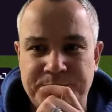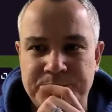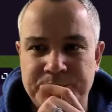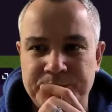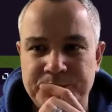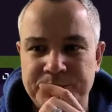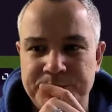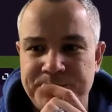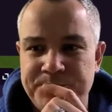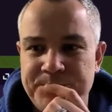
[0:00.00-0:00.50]

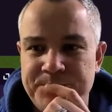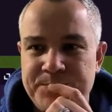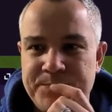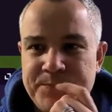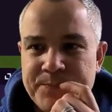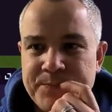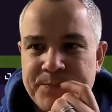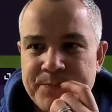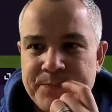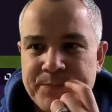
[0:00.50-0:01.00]

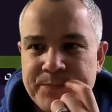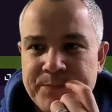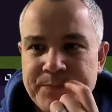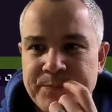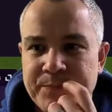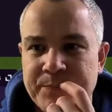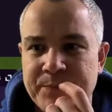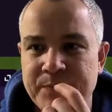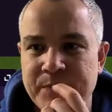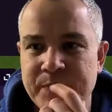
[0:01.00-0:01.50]

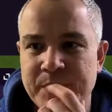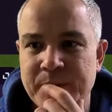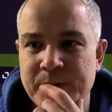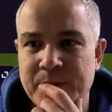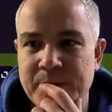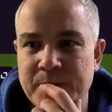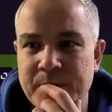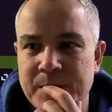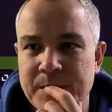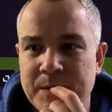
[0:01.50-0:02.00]

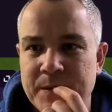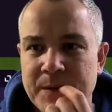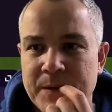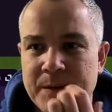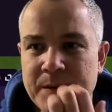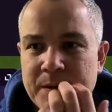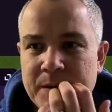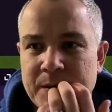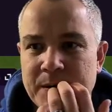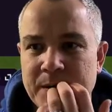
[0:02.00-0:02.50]

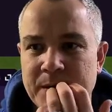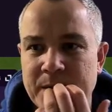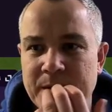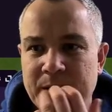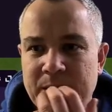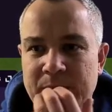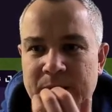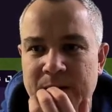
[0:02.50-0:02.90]
No one is speaking in this clip.